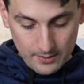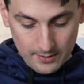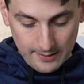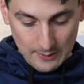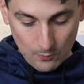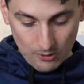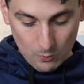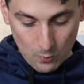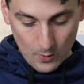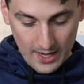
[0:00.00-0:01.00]
And we're
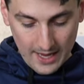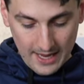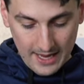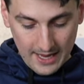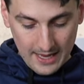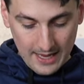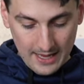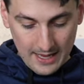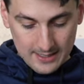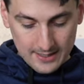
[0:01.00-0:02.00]

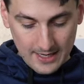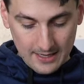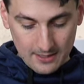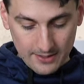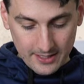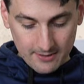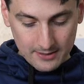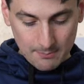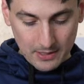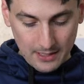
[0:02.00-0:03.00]
way down here at the
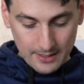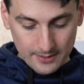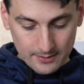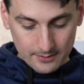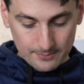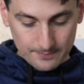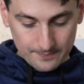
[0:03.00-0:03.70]
bottom.